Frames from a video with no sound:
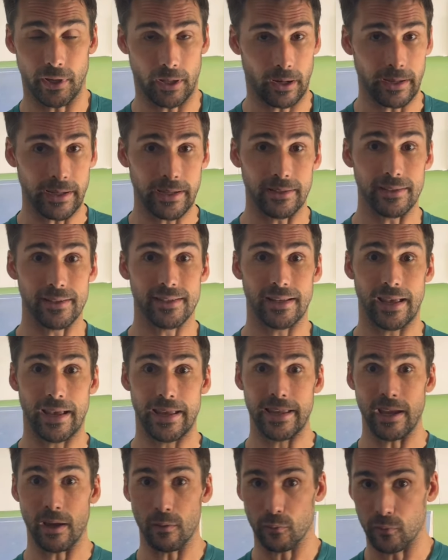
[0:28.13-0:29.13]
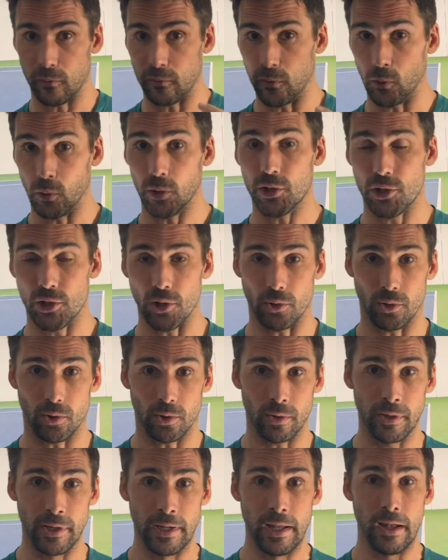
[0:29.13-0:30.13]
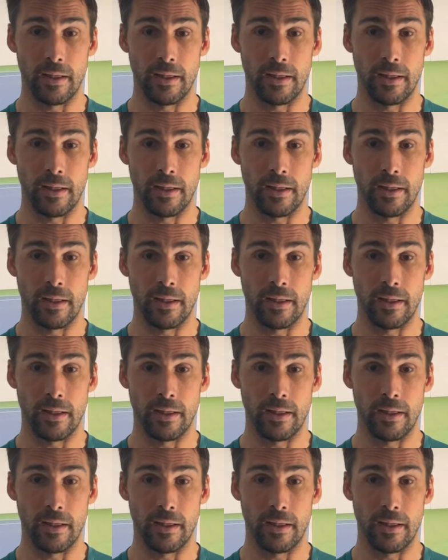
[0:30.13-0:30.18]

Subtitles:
and I can say for sure